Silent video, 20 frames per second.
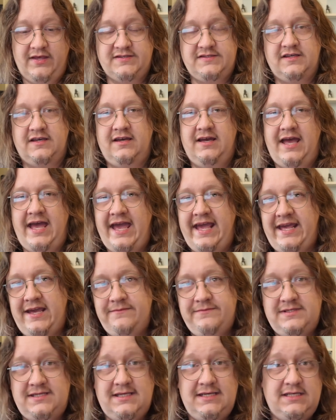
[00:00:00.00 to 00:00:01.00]
There's a
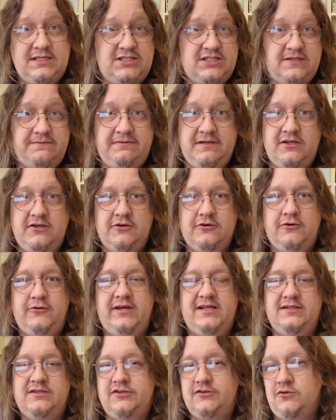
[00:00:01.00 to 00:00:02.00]
AMD GPU
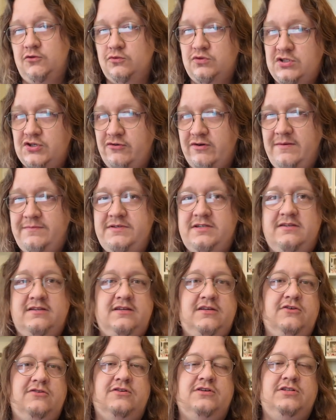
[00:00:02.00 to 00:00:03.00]
install script
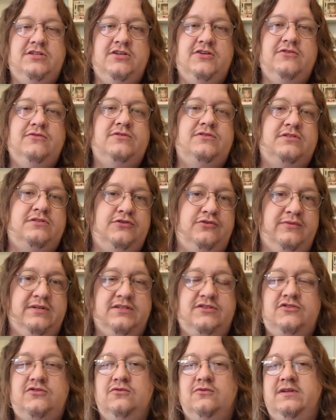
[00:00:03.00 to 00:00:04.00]
that you can use to
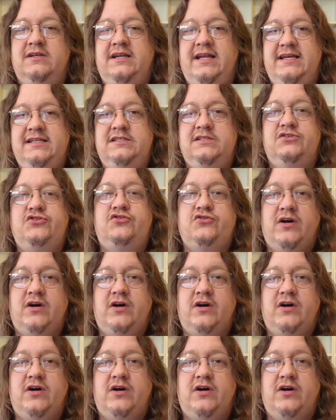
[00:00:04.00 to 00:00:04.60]
install the latest